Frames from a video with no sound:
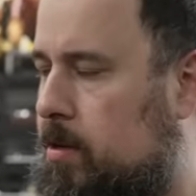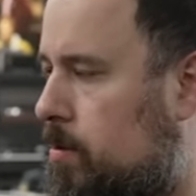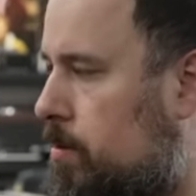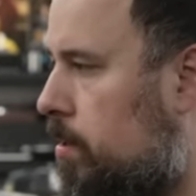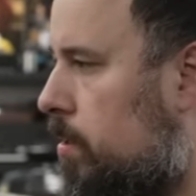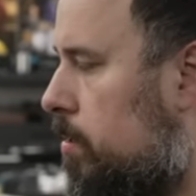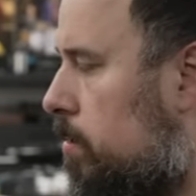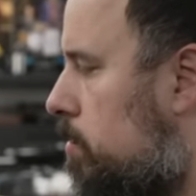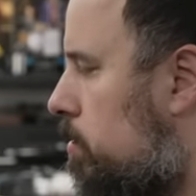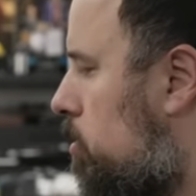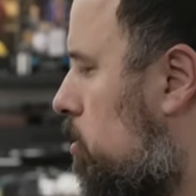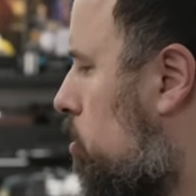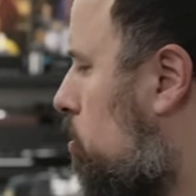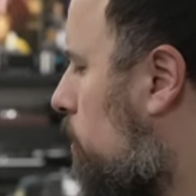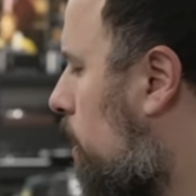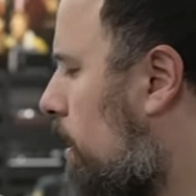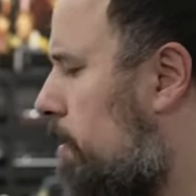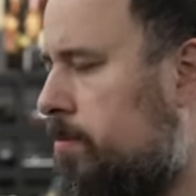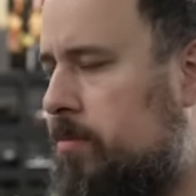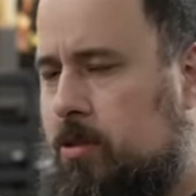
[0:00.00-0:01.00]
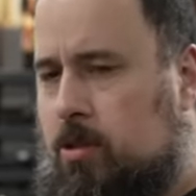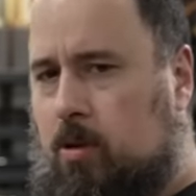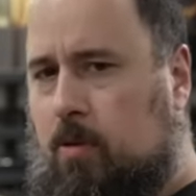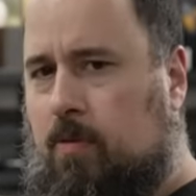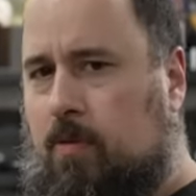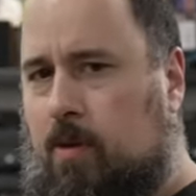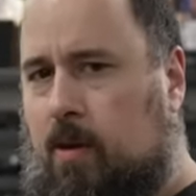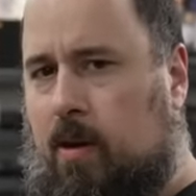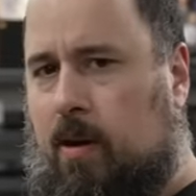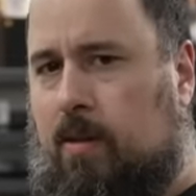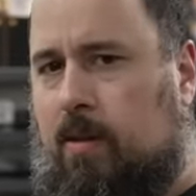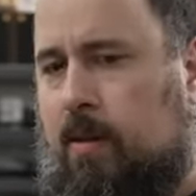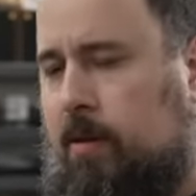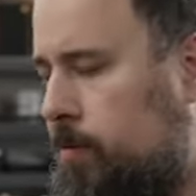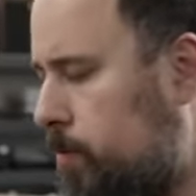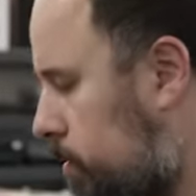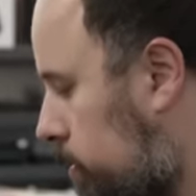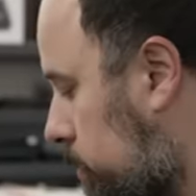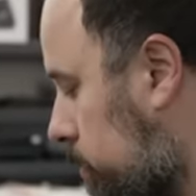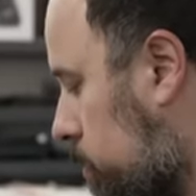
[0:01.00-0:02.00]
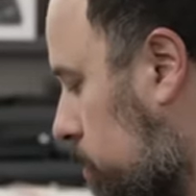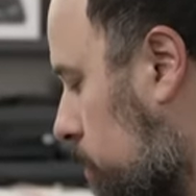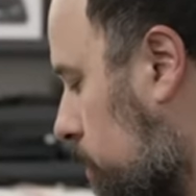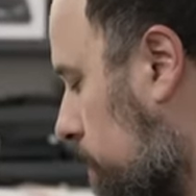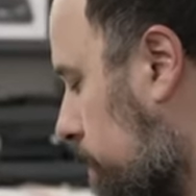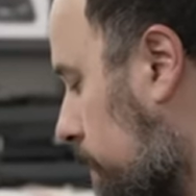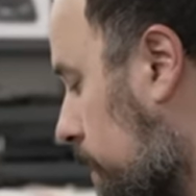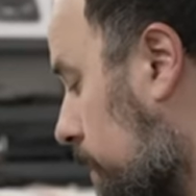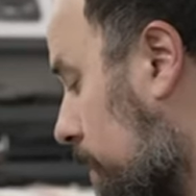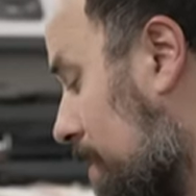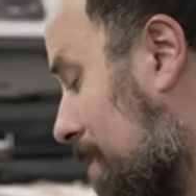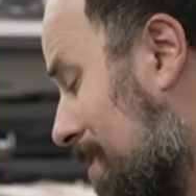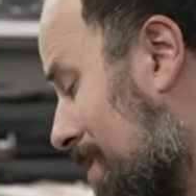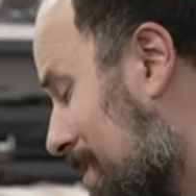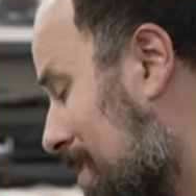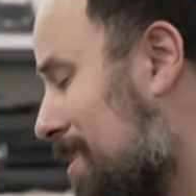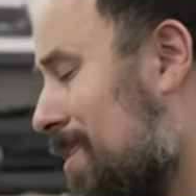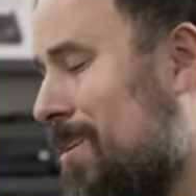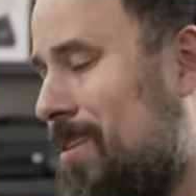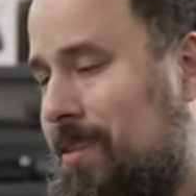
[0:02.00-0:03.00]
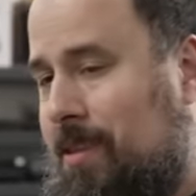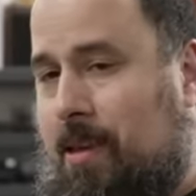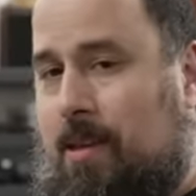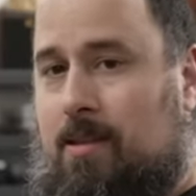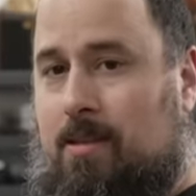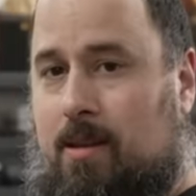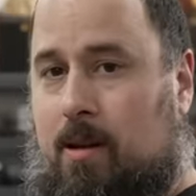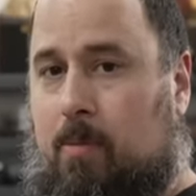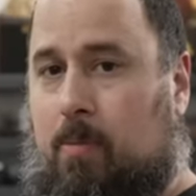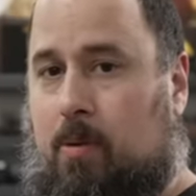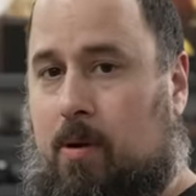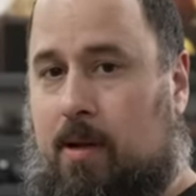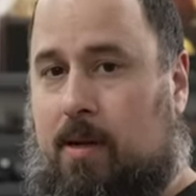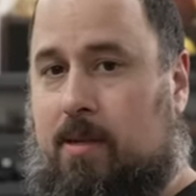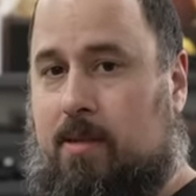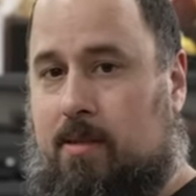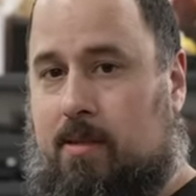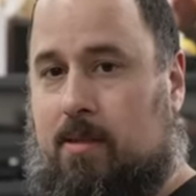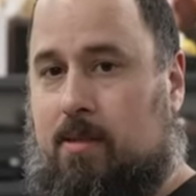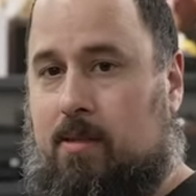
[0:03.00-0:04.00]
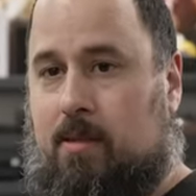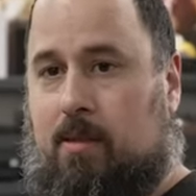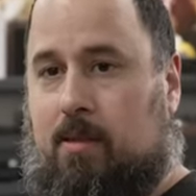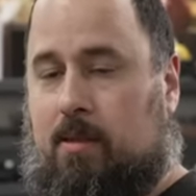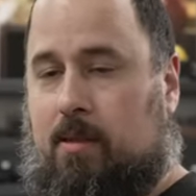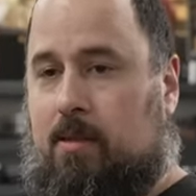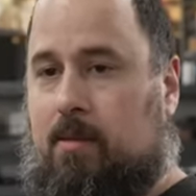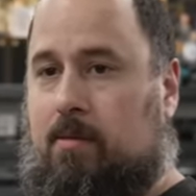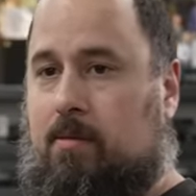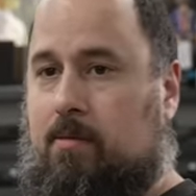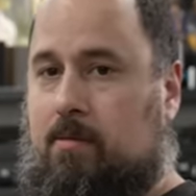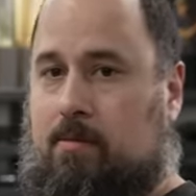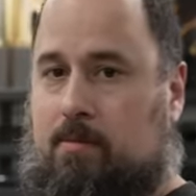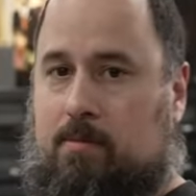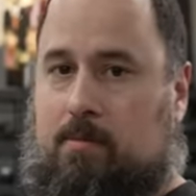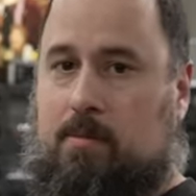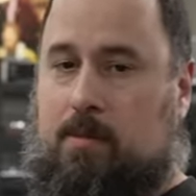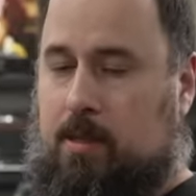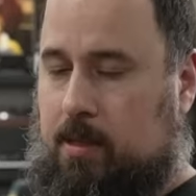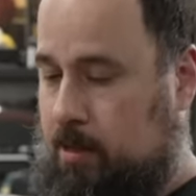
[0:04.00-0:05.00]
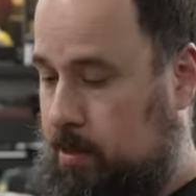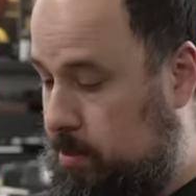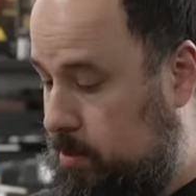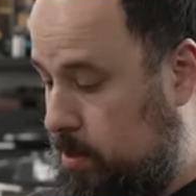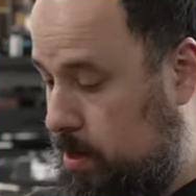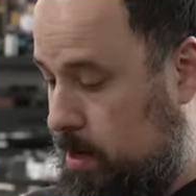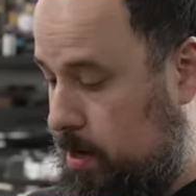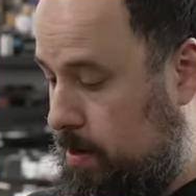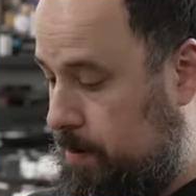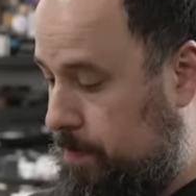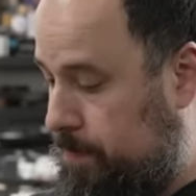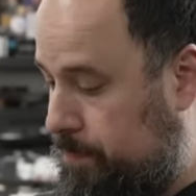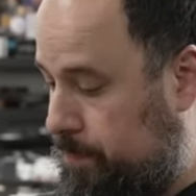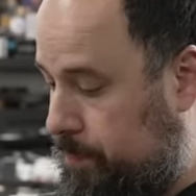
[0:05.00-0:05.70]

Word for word: know, the two albums so far, I think, with Tony Bennett, they sell pretty consistently to this day.